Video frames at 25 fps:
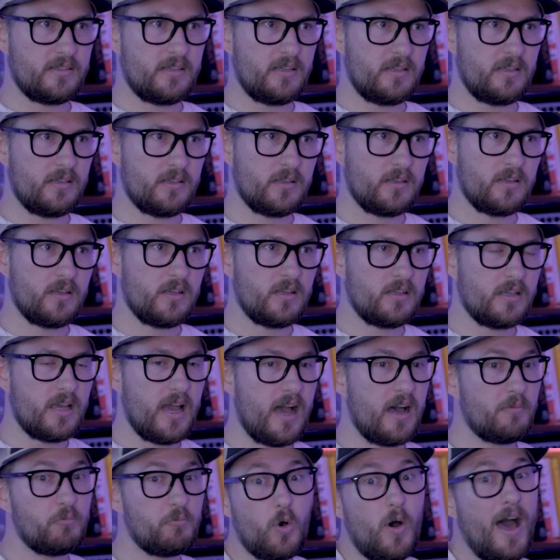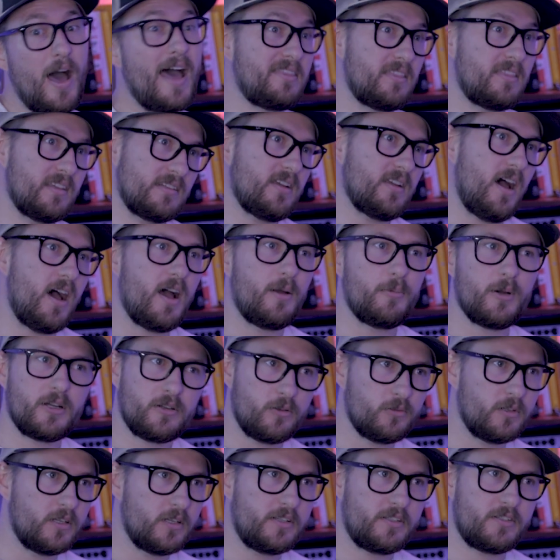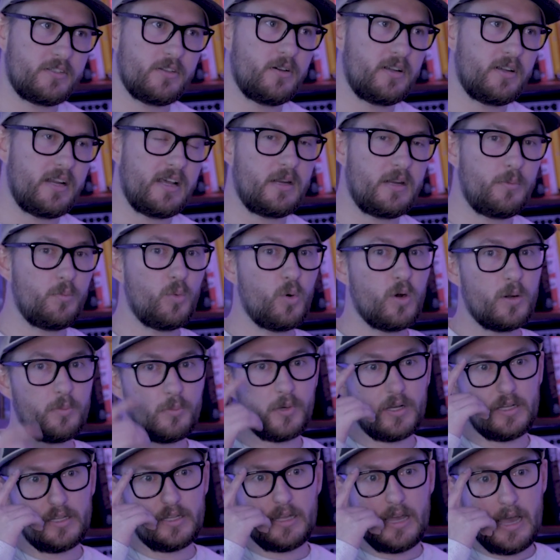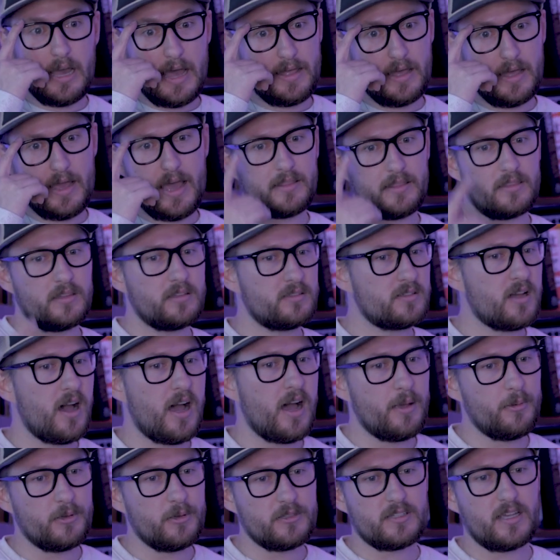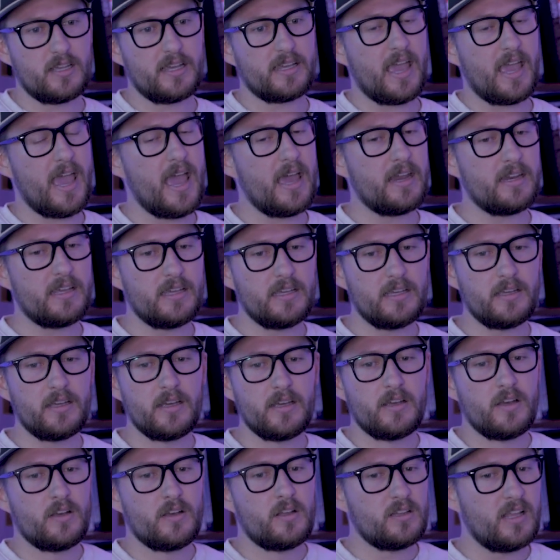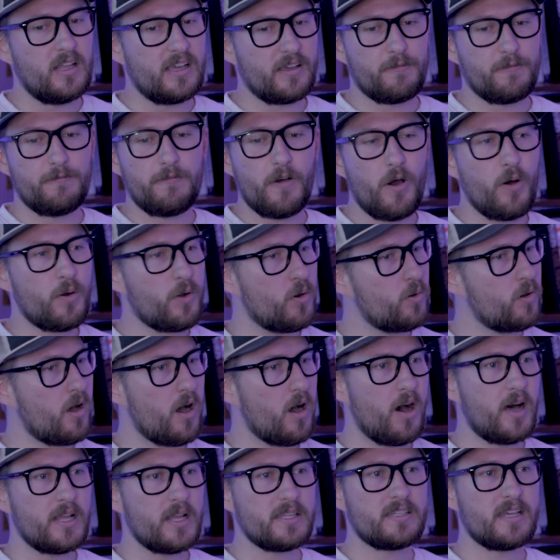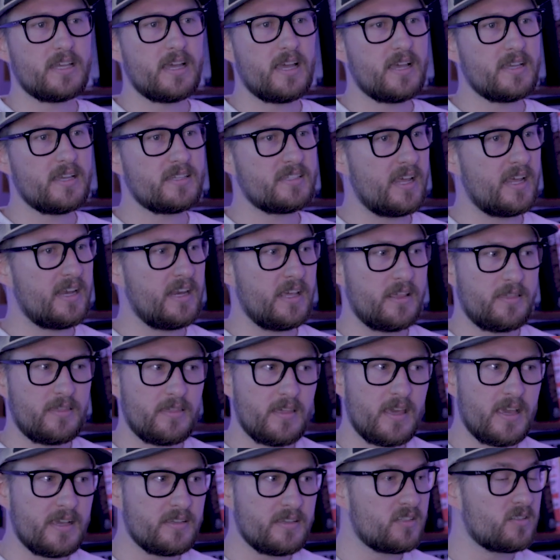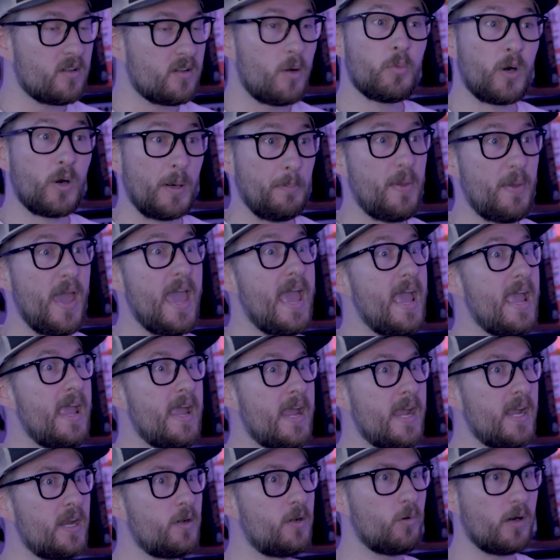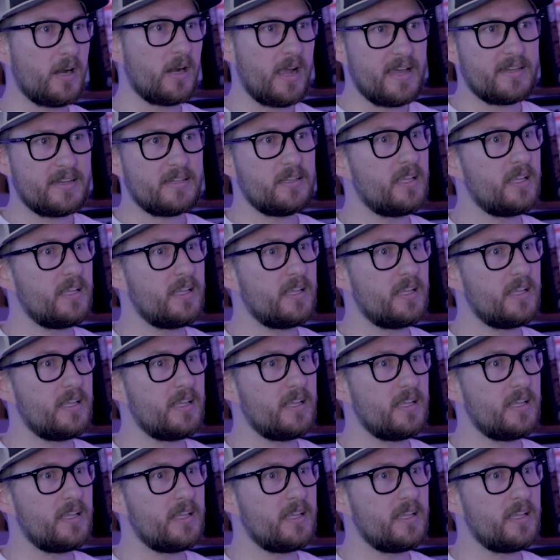Yeah. Well, at the time, I don't really do it anymore, but at the time, it's like any like photo contest, anything. Some were paid where I had to